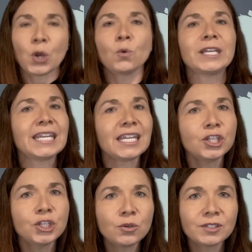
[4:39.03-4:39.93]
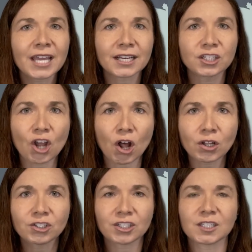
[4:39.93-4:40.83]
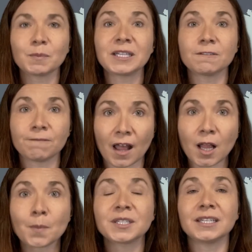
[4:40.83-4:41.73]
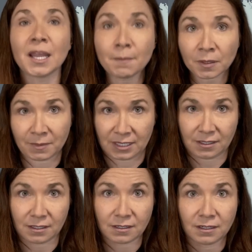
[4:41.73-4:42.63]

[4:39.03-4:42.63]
We need new technology to be developed and implemented